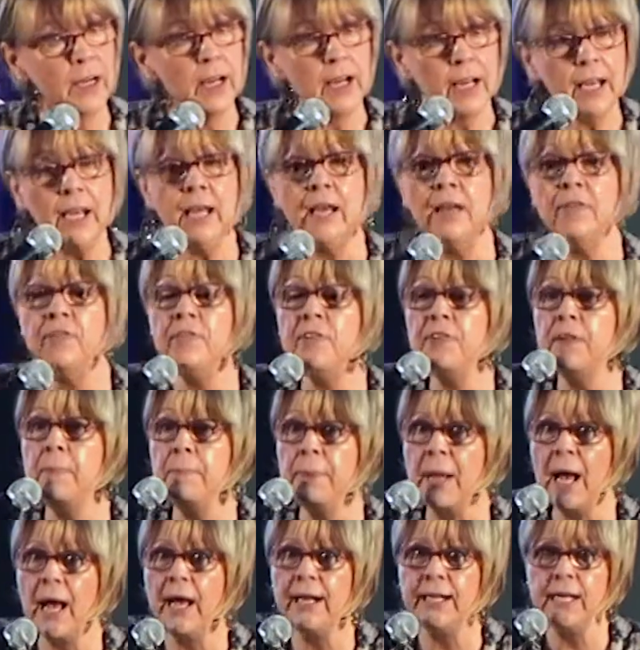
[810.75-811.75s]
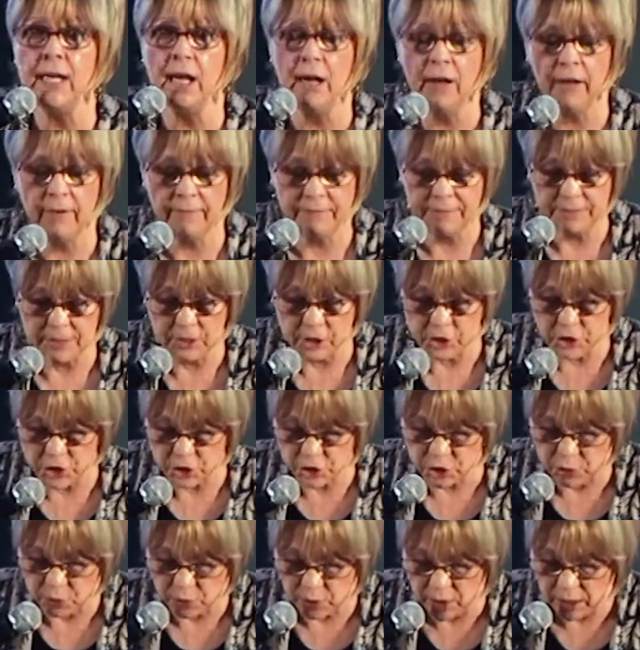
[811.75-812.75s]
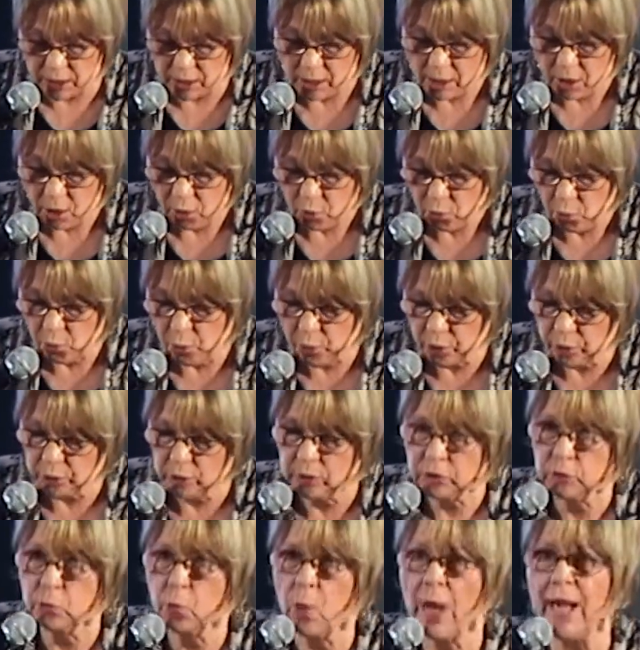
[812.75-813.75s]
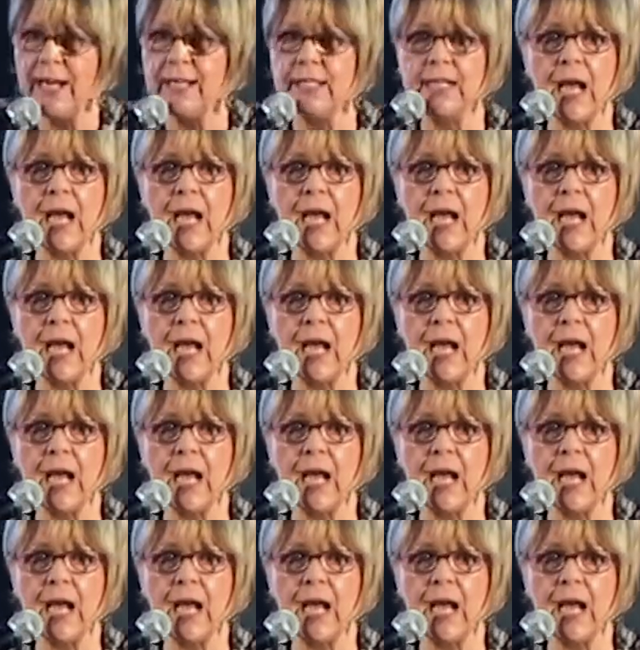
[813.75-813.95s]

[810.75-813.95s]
in the body of Yeshua worldwide.